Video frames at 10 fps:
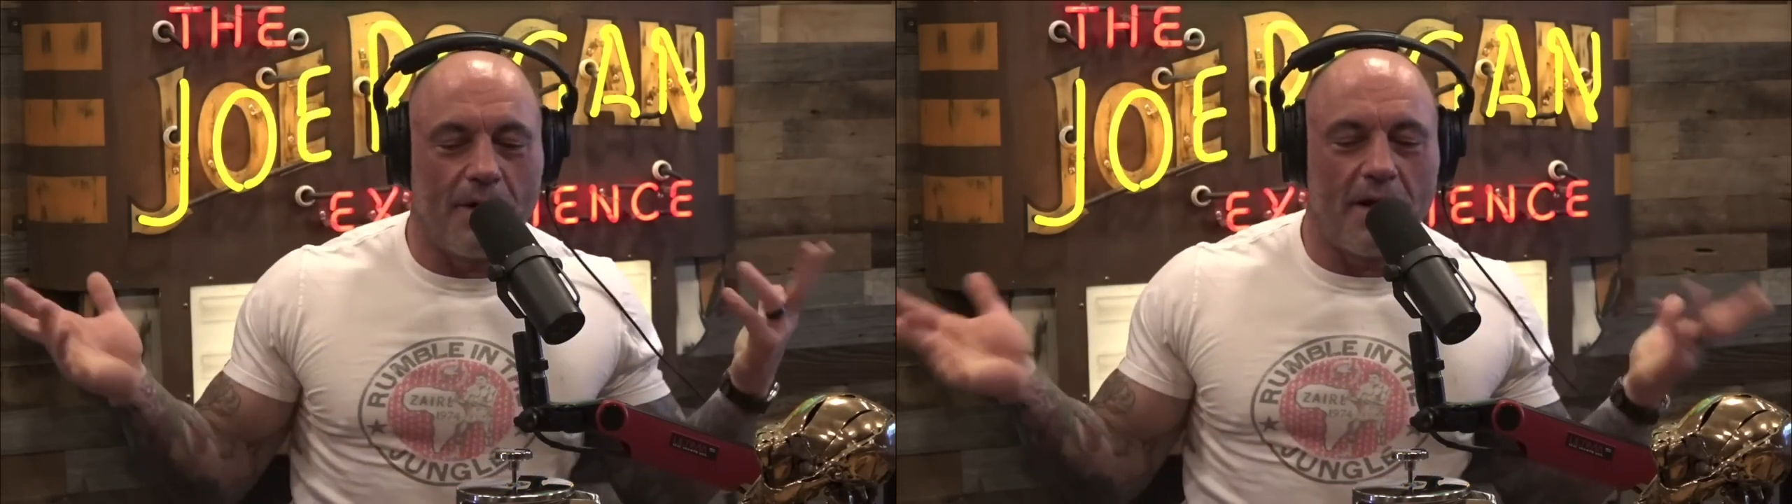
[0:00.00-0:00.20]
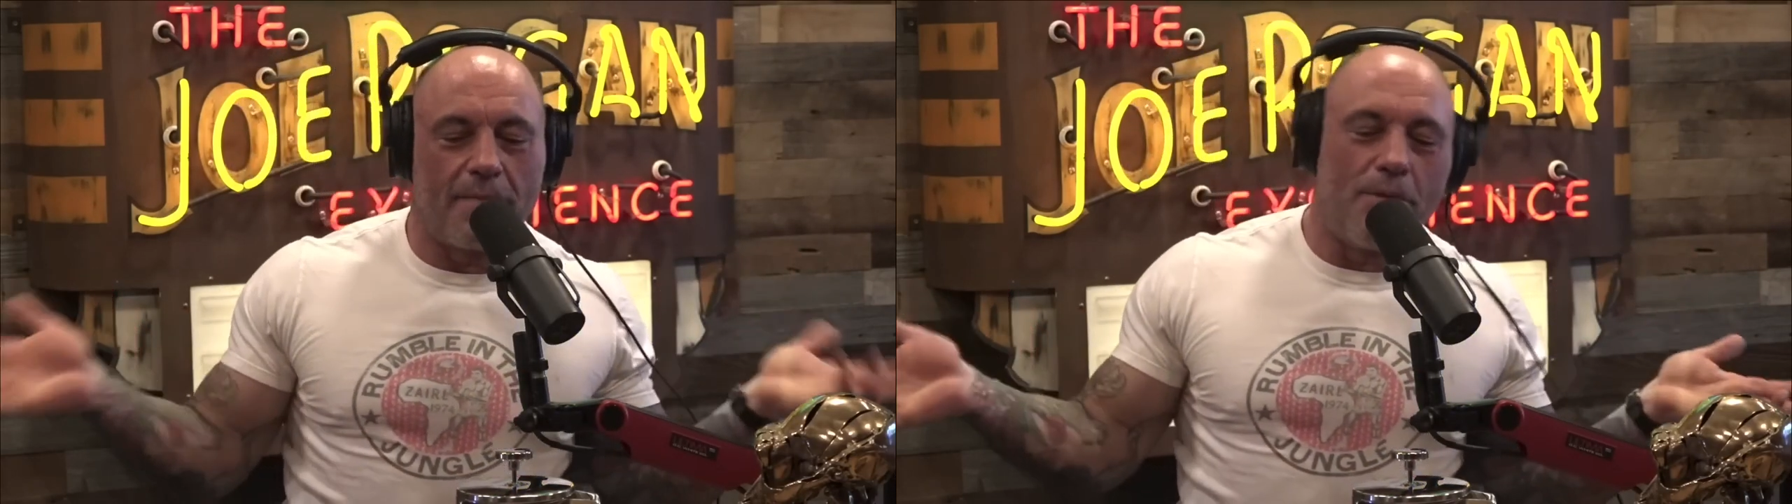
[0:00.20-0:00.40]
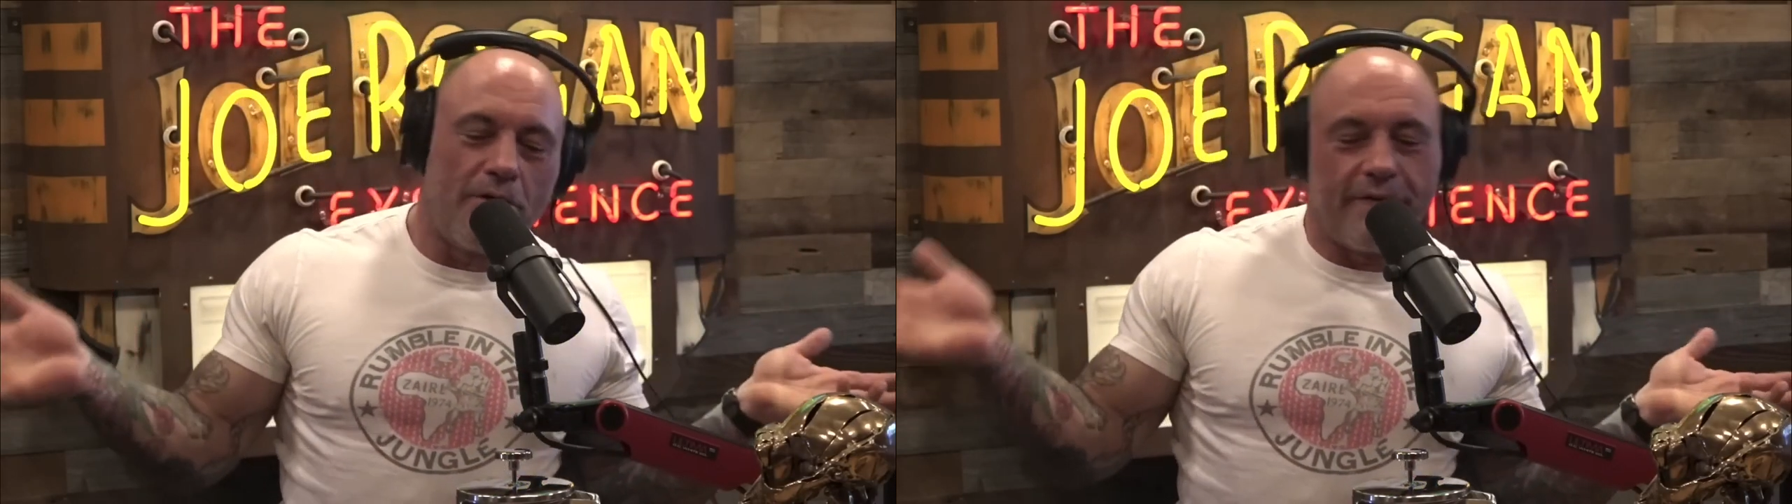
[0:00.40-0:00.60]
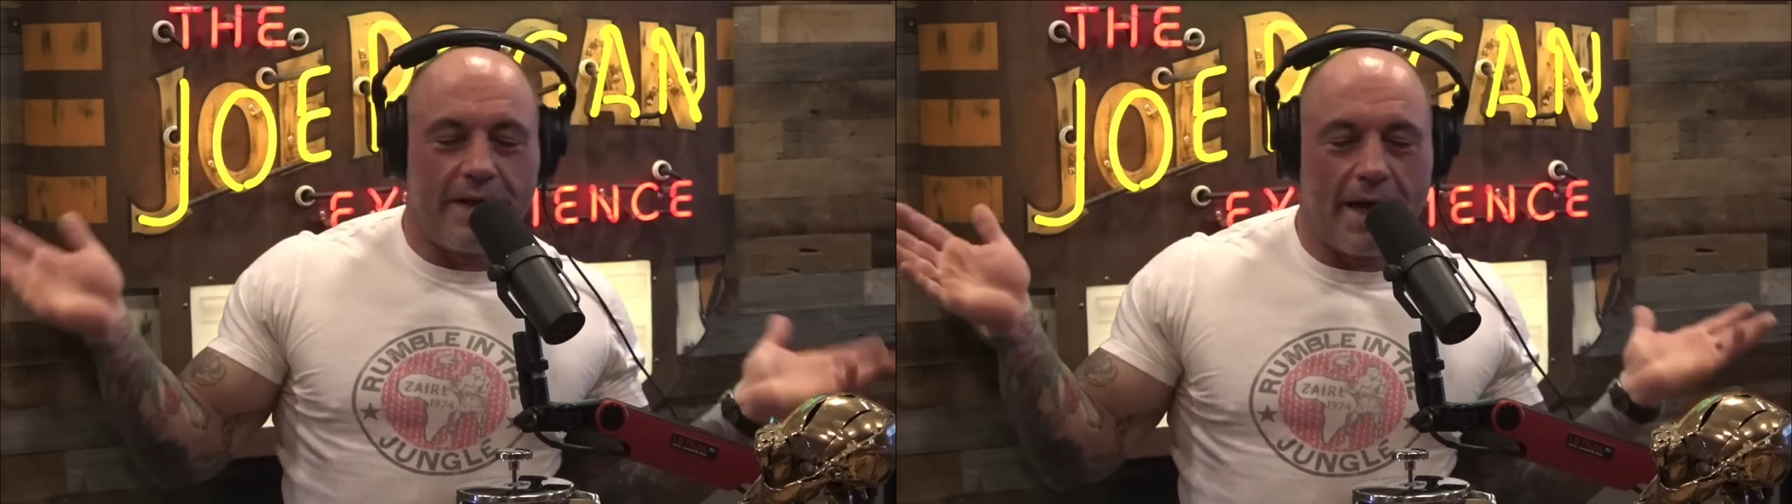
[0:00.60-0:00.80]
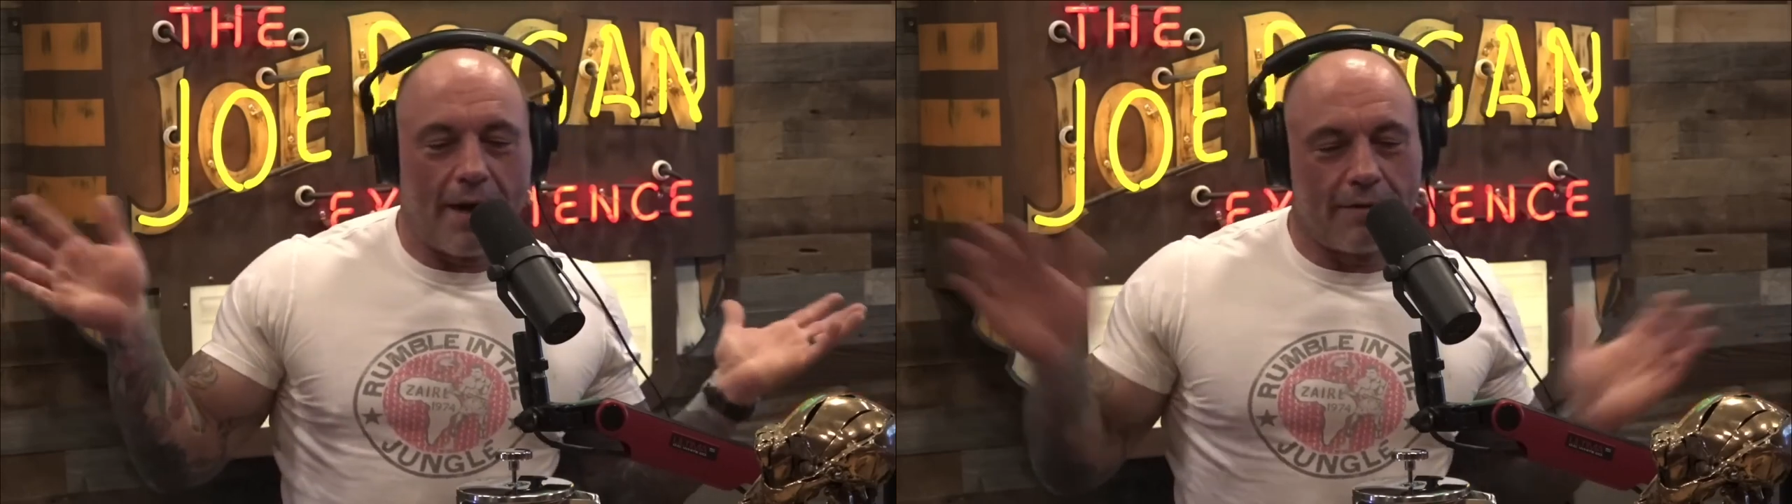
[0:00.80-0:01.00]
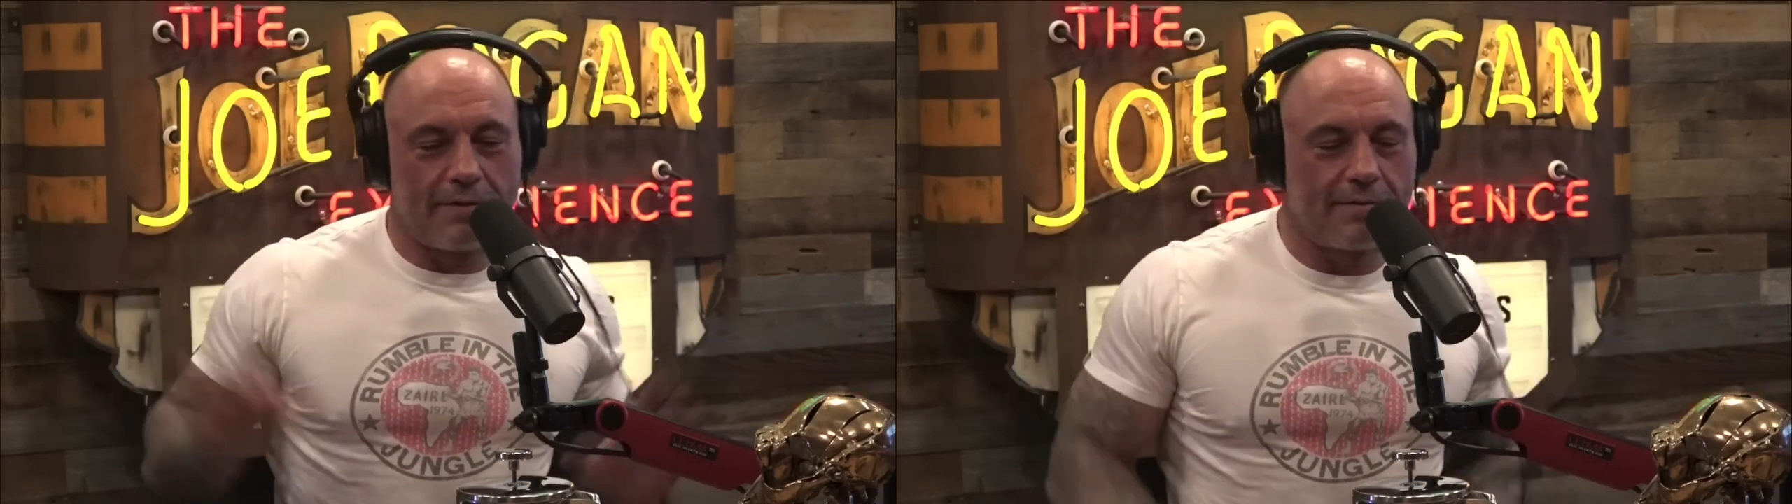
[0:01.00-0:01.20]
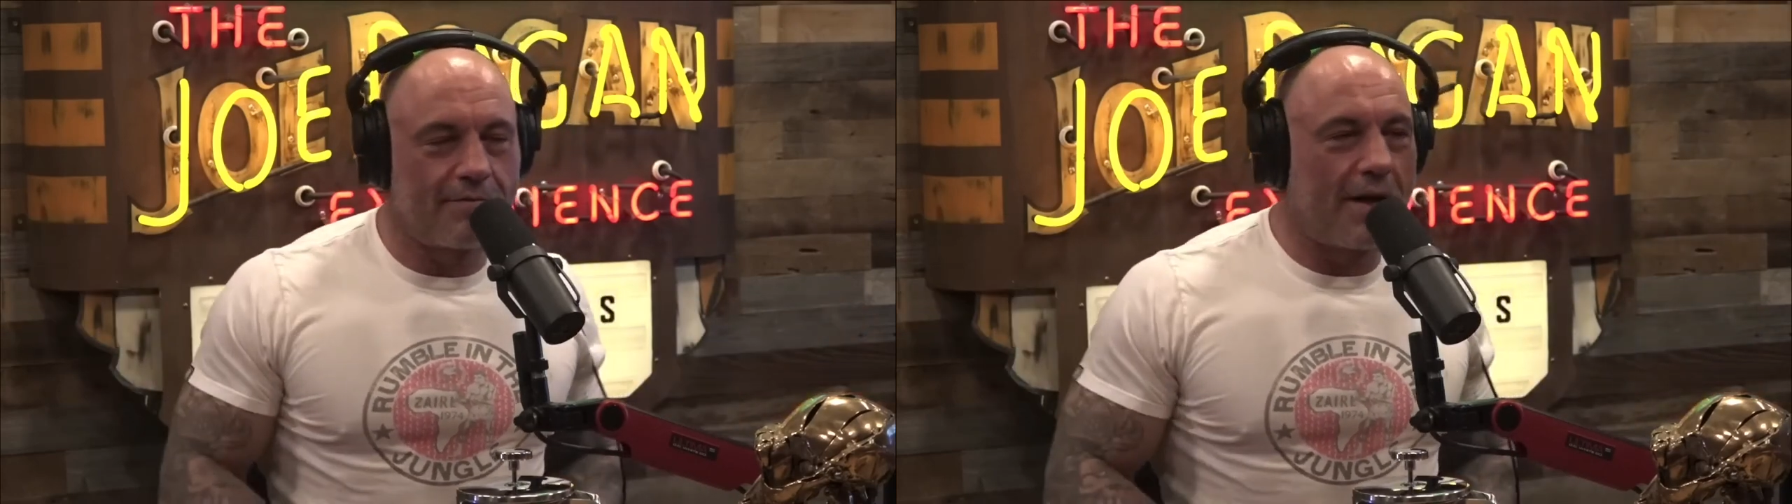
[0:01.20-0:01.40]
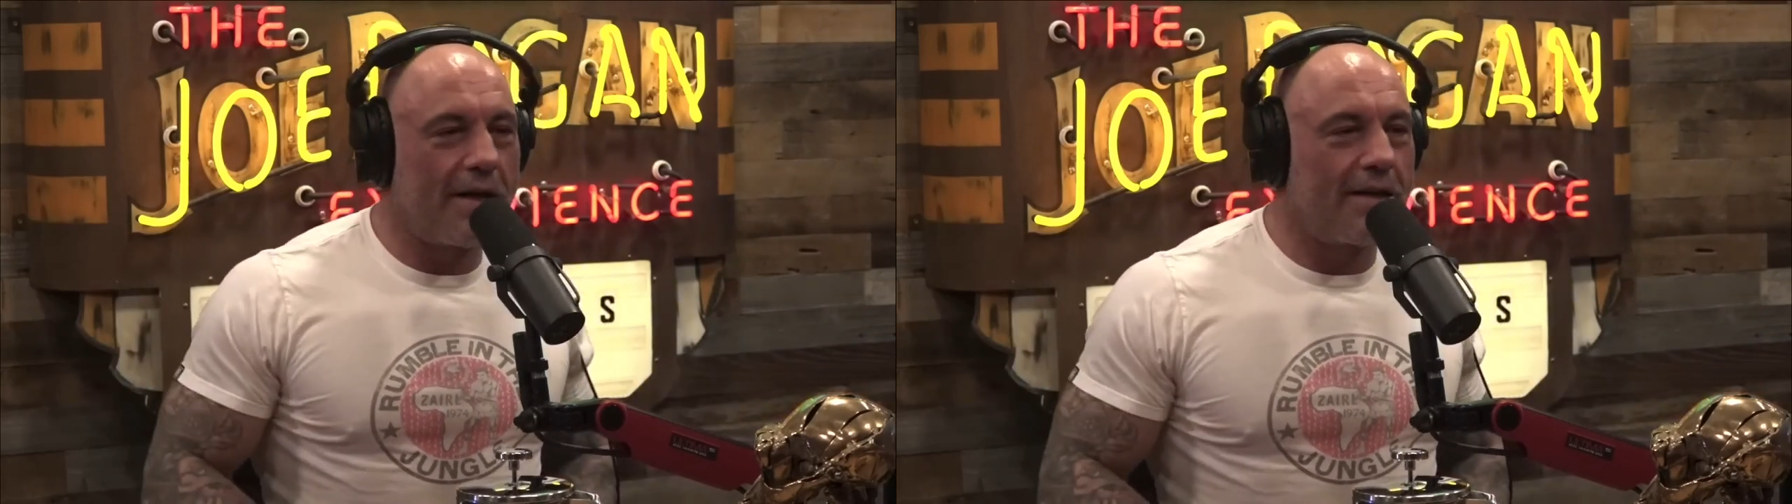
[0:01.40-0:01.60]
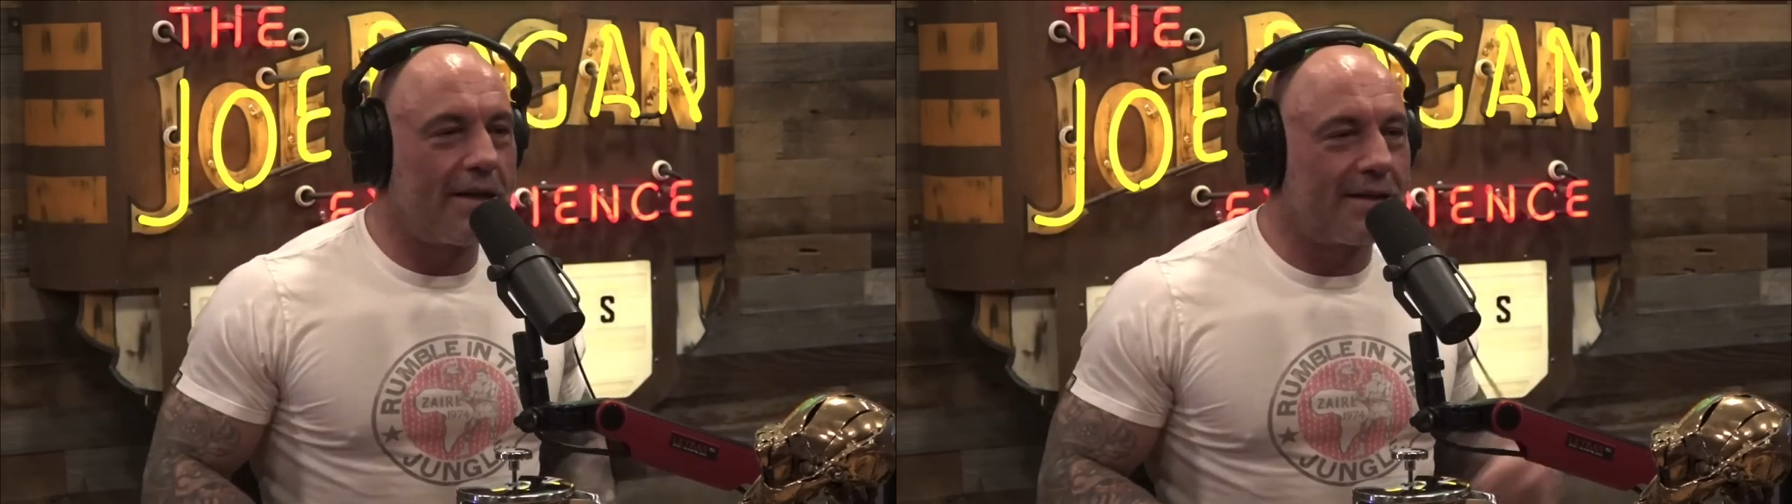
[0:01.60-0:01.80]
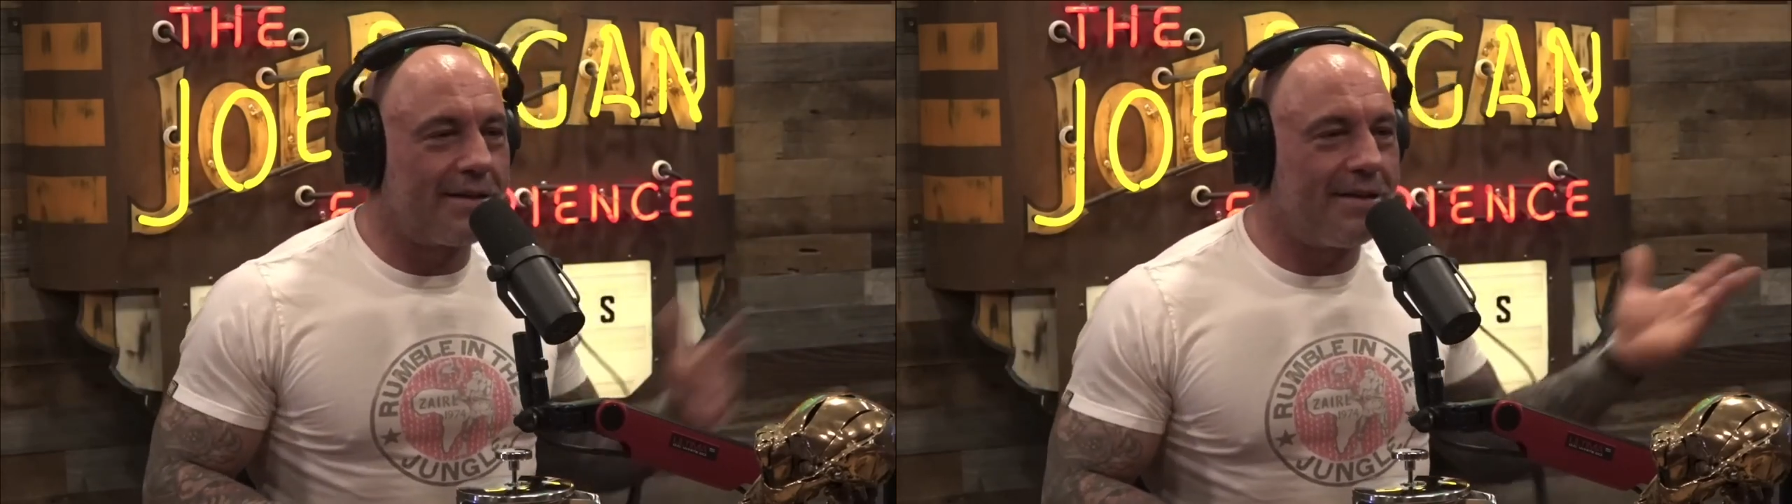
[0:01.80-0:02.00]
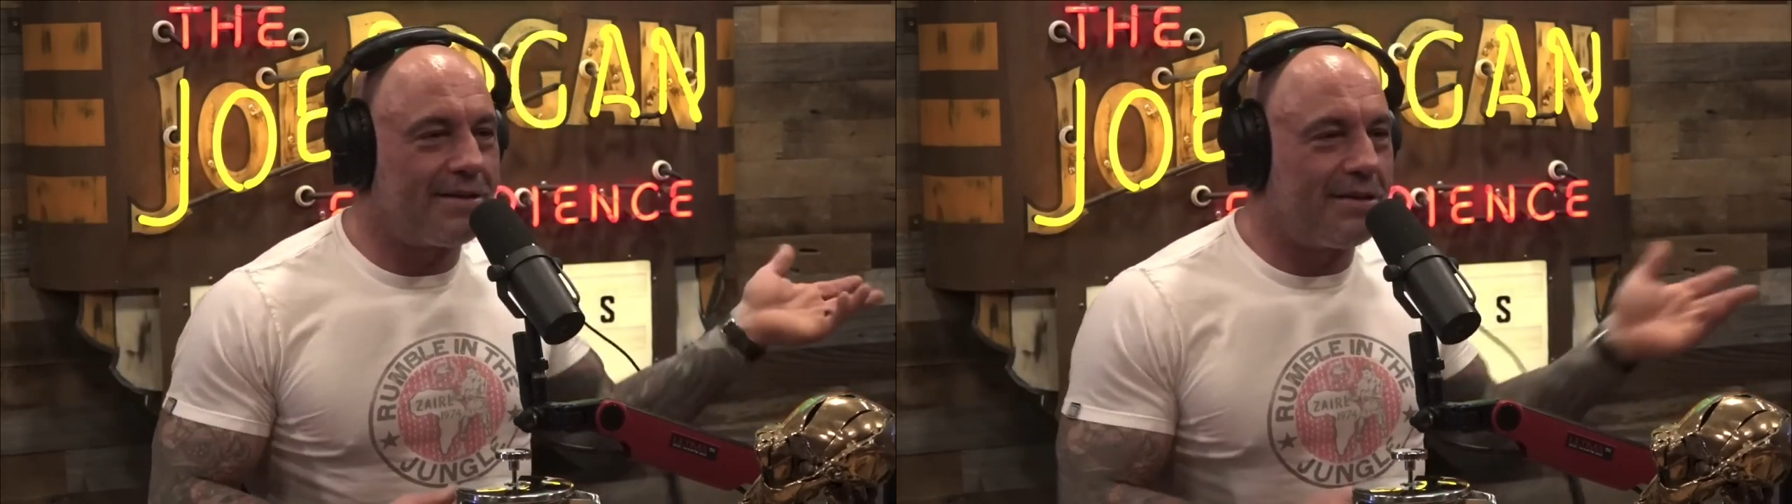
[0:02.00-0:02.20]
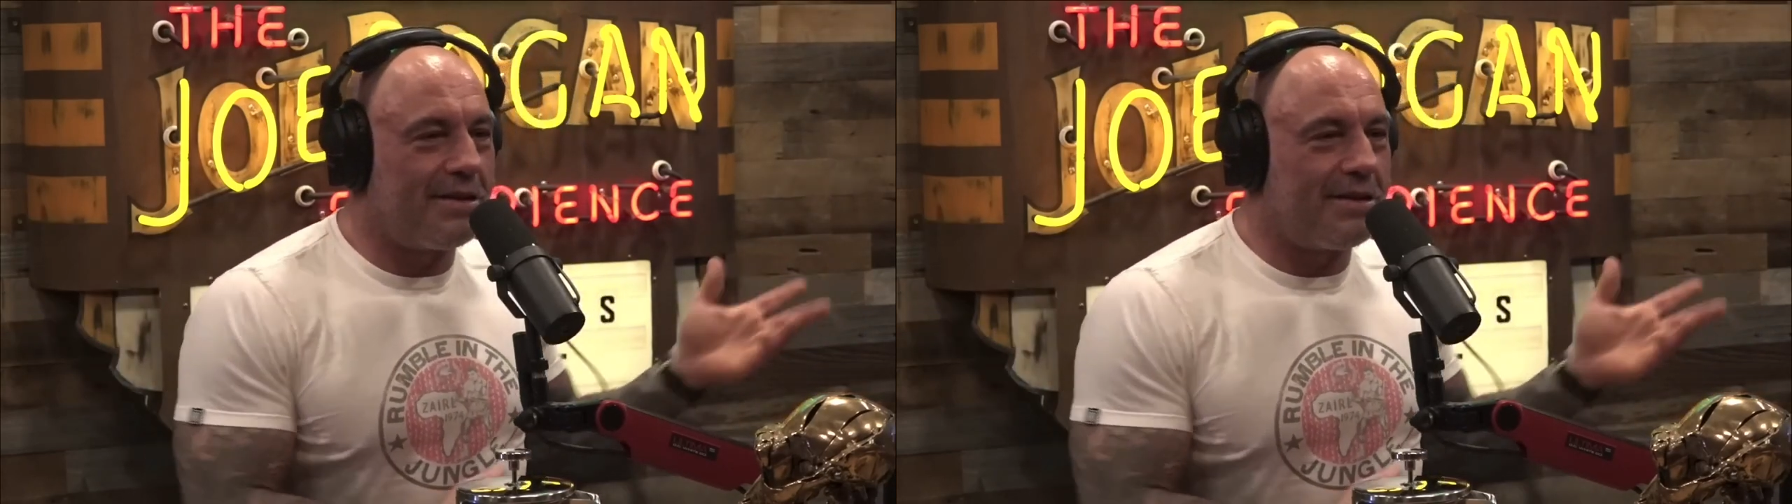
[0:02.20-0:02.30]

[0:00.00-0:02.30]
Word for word: in a movie now right? Like, yeah.